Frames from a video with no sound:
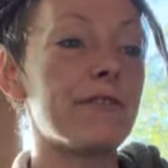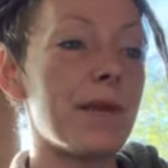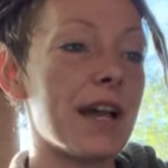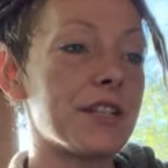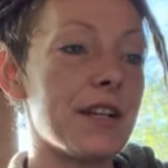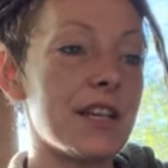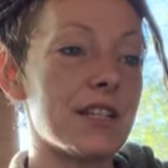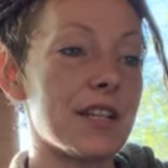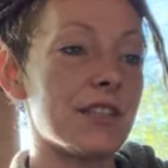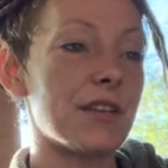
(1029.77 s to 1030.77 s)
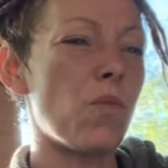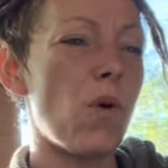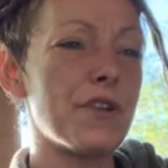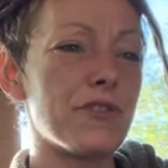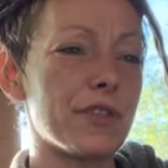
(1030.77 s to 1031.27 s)
imagination as some
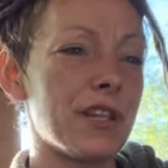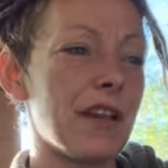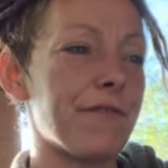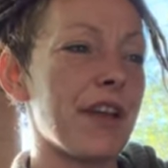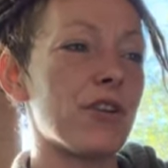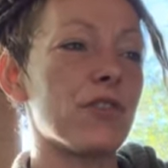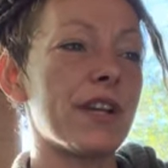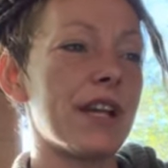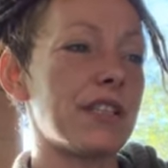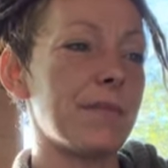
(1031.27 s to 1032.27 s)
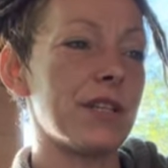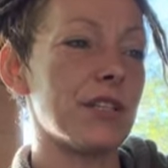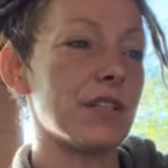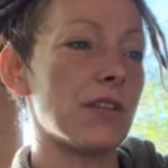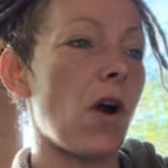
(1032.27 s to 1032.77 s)
wondrous gift that creates
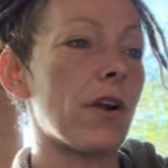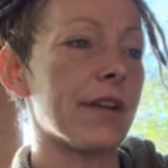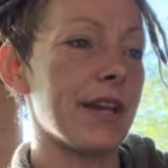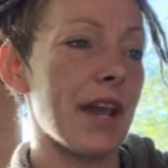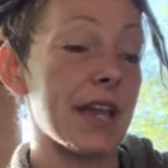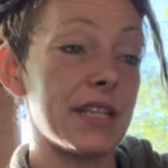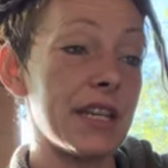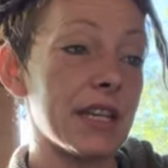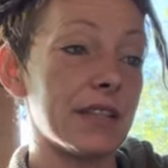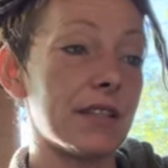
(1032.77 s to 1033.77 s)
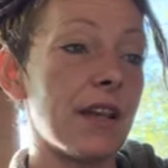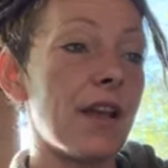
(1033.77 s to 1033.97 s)
images, art, and ideas.